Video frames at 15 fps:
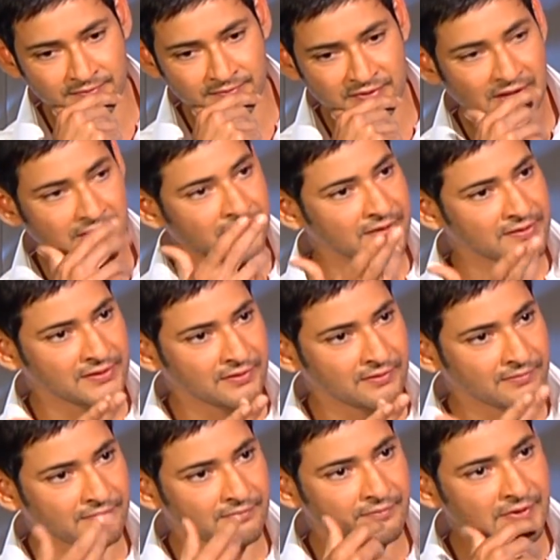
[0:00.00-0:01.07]
Charan is a
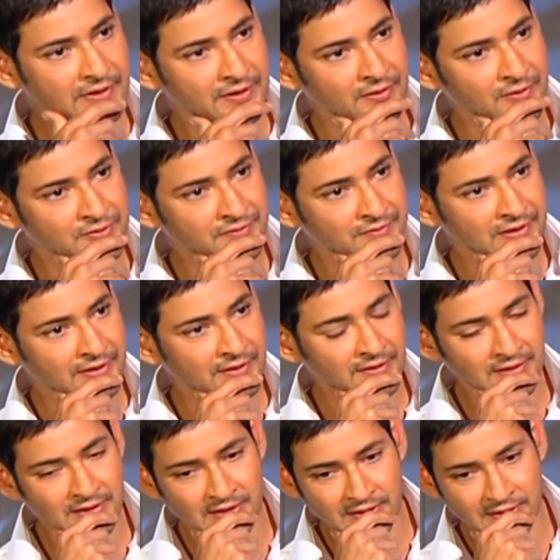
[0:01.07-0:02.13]
very close friend.
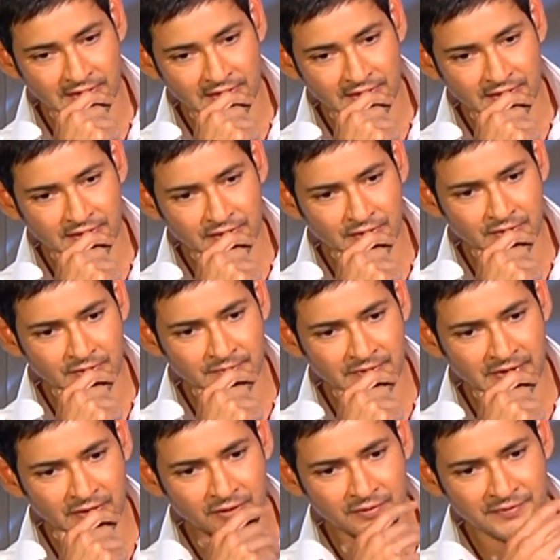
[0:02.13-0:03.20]
So
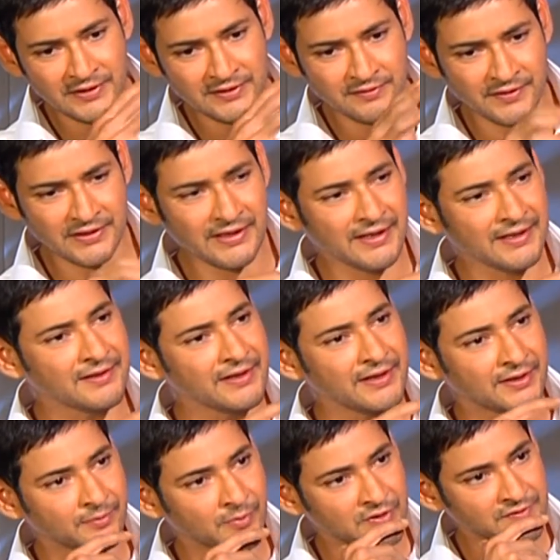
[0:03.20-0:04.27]
we are all, there's a very healthy
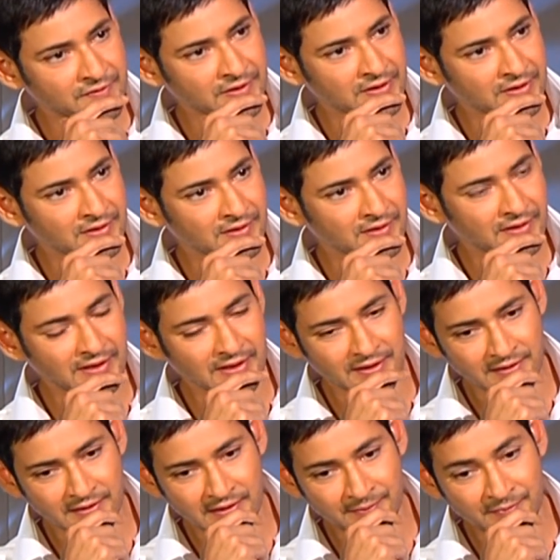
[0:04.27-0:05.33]
atmosphere.
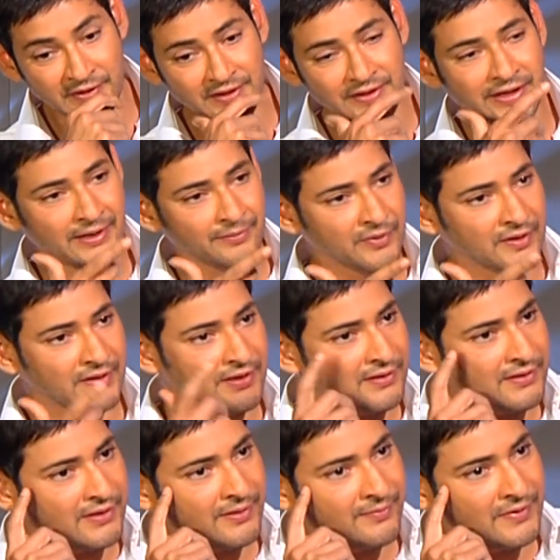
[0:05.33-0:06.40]
And I'm really happy
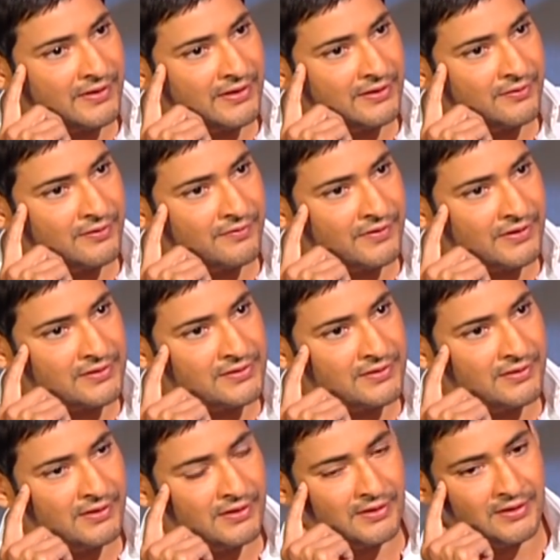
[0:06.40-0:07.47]
Tarak came that day to the
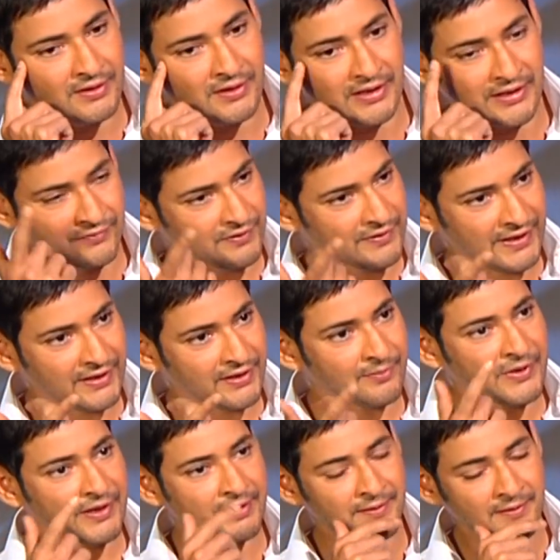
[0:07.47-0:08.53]
function. I have to thank
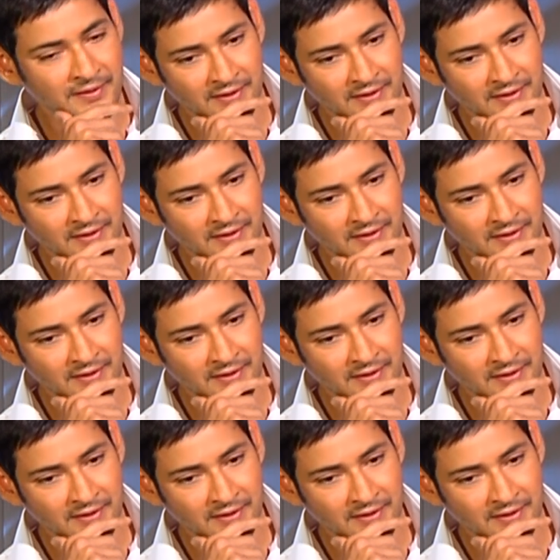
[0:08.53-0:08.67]
him again.